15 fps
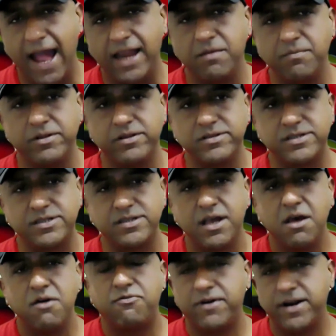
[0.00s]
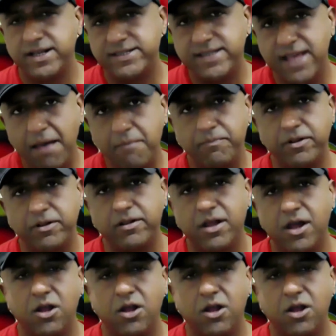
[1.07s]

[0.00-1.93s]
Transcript: animals. For example,